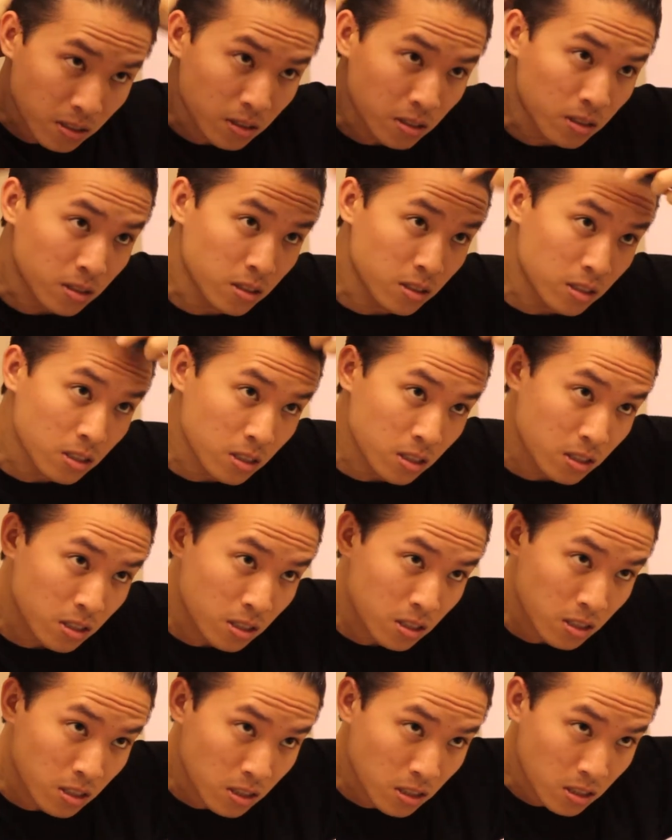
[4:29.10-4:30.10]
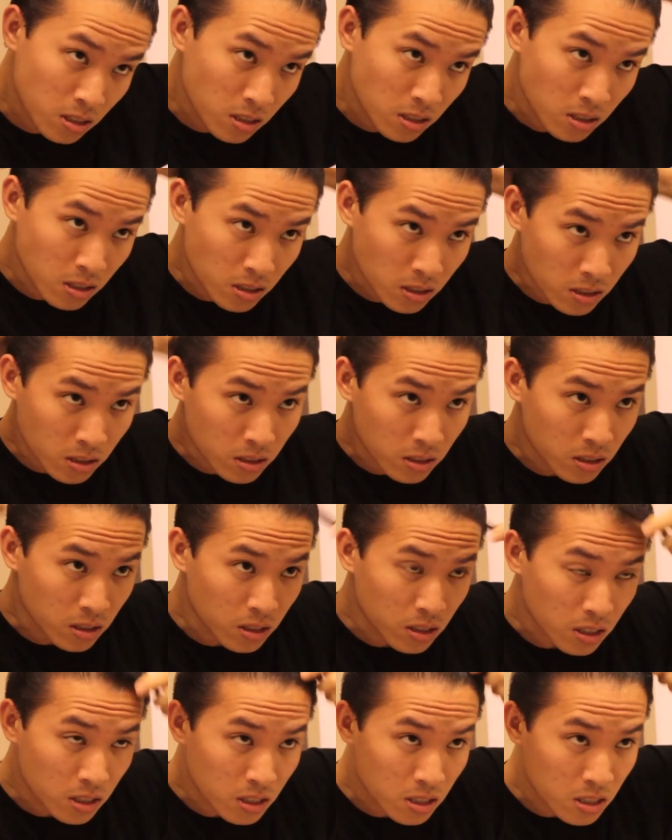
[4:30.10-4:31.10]

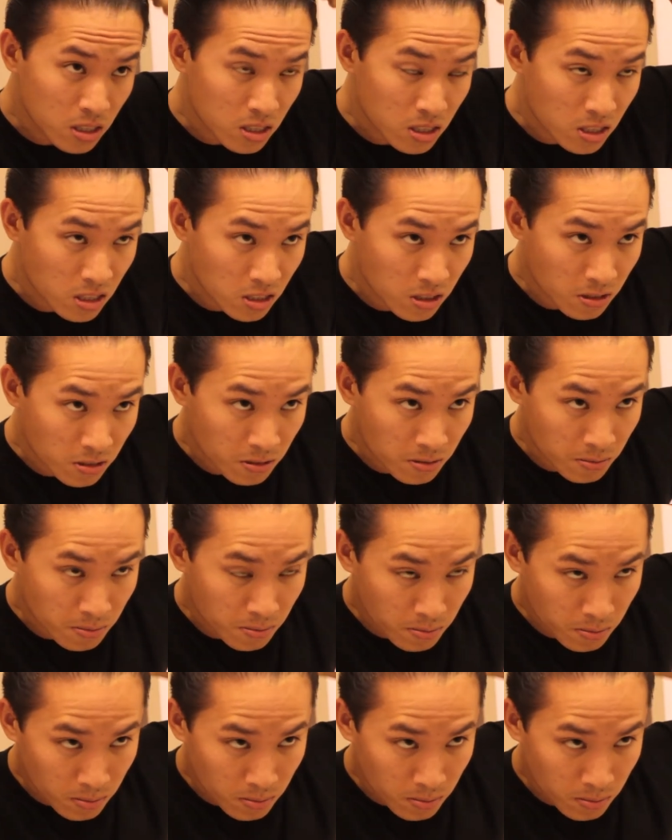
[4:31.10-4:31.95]
(no one is talking)